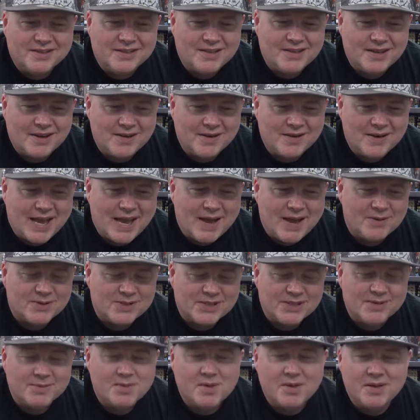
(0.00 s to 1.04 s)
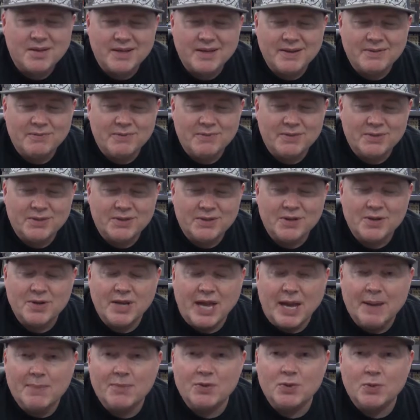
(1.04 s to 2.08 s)
you know, how similar the two
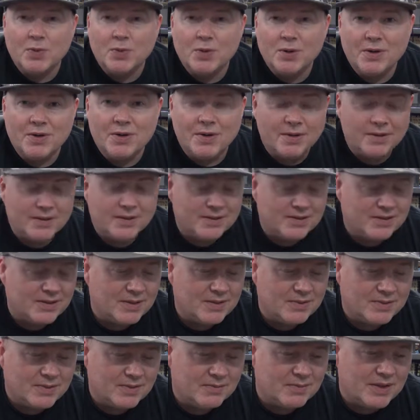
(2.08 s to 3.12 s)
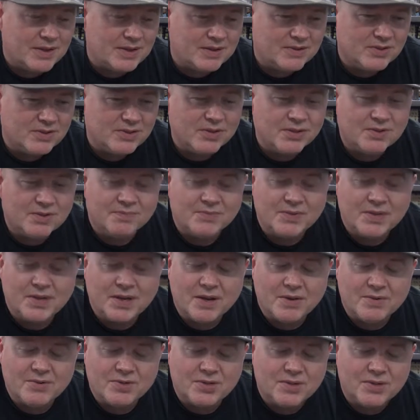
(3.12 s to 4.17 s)
games were in terms of being
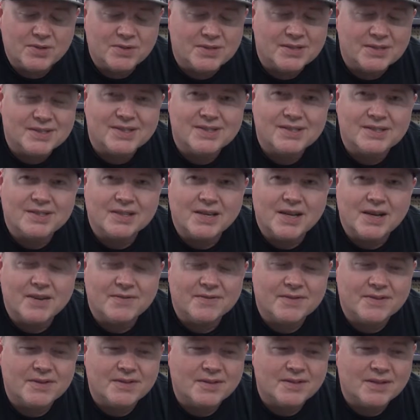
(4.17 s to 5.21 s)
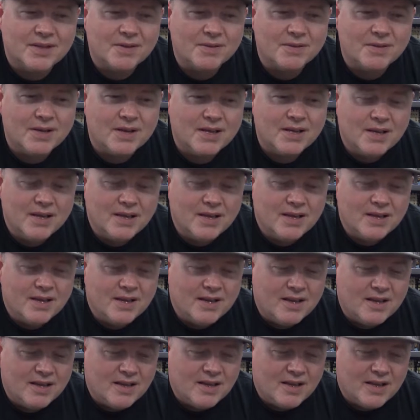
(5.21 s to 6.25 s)
shooters and stuff, and so
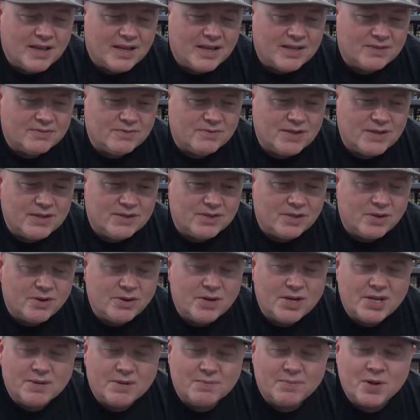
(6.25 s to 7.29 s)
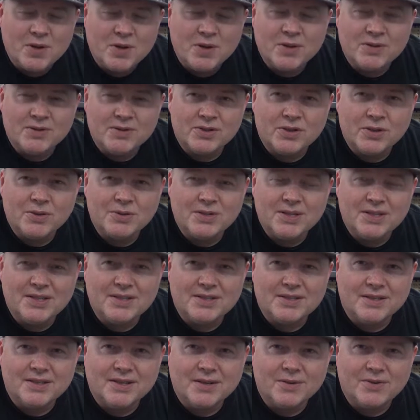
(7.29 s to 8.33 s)
it's really tuning up her shooting
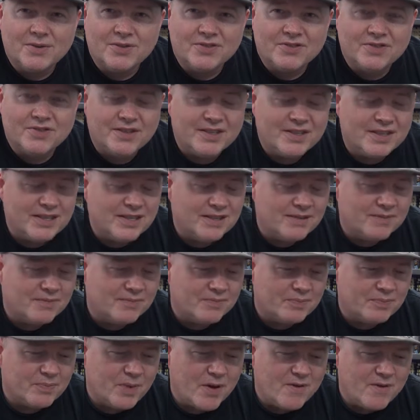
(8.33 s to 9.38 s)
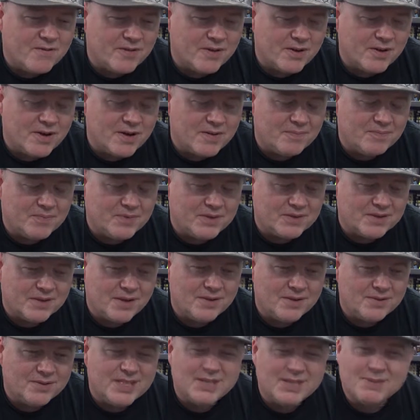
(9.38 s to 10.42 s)
skills, really. Both are.
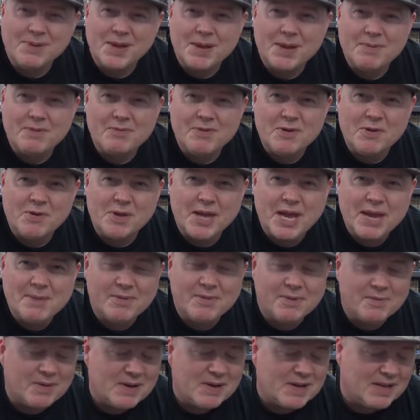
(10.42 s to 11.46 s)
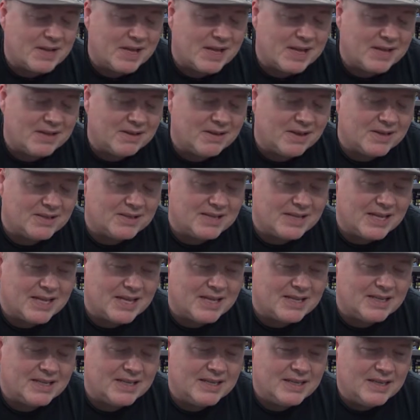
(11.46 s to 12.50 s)
So she's becoming a real gamer, I like to
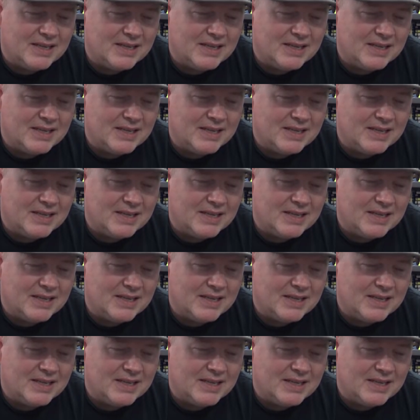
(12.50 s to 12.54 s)
add.